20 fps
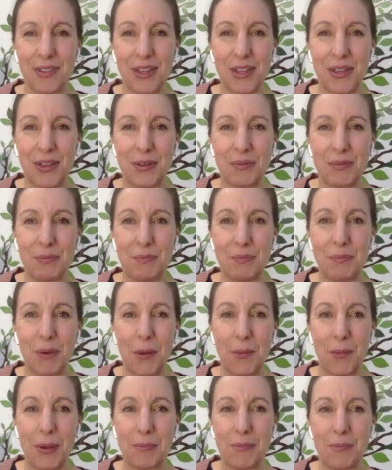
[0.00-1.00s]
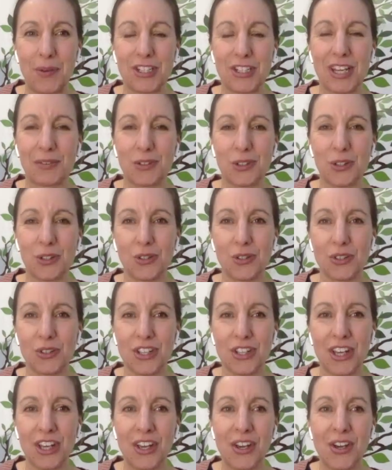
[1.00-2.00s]
the poem, which I've
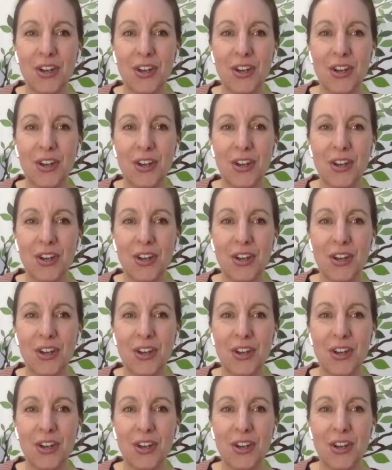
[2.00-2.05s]
called